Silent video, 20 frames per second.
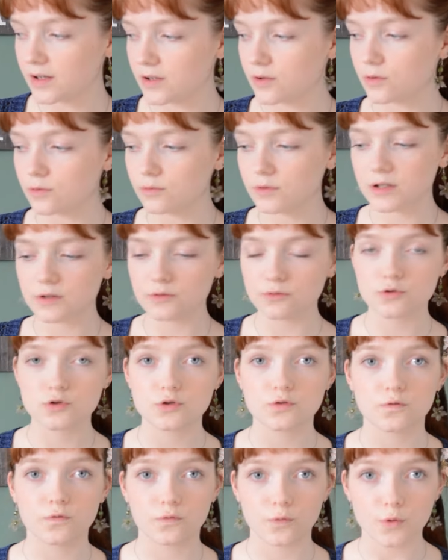only
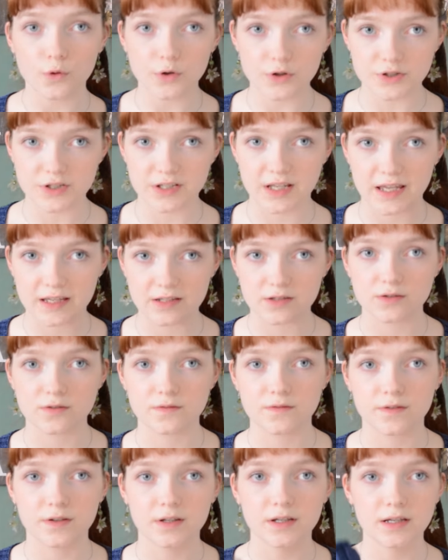used 4 skeins
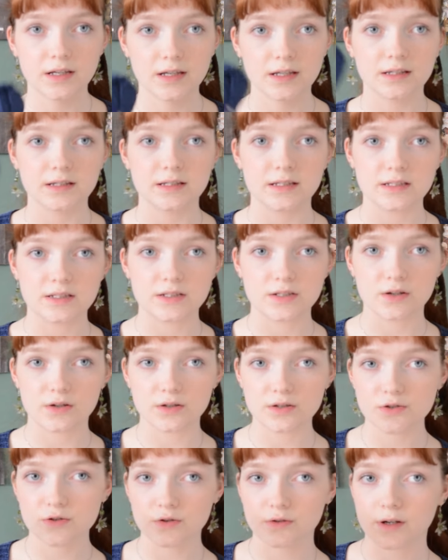of this
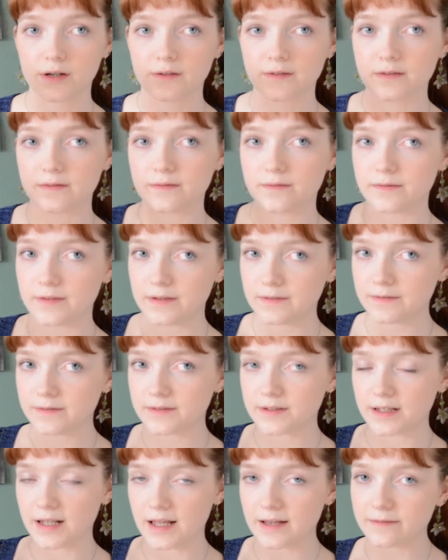yarn, so I have a
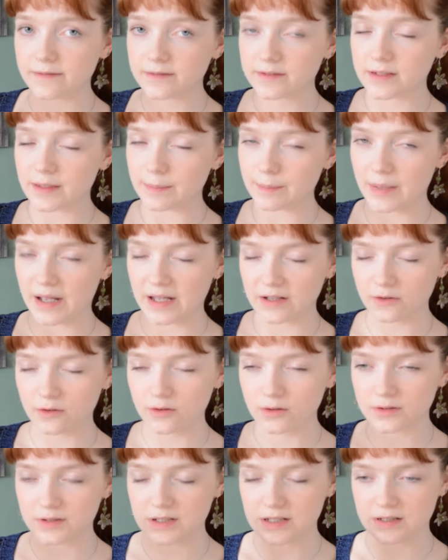5th left. The
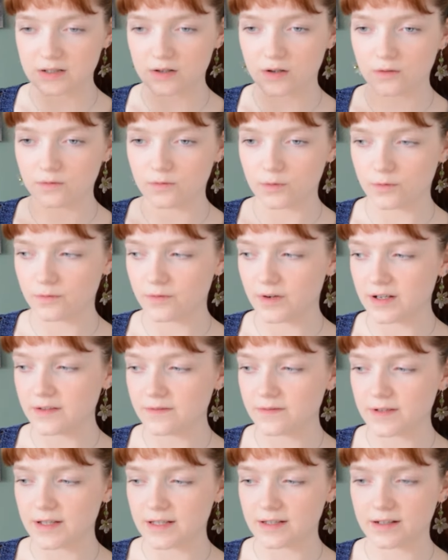pattern did call for
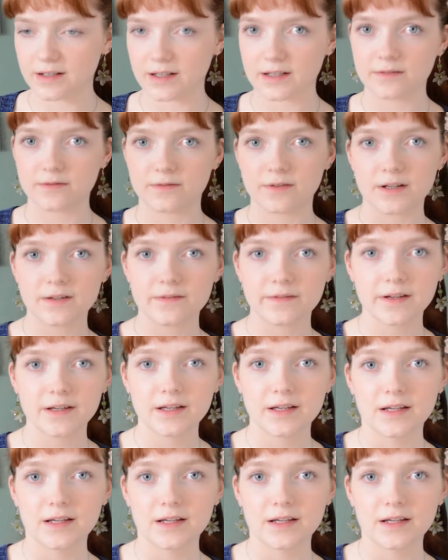5 and I had 5.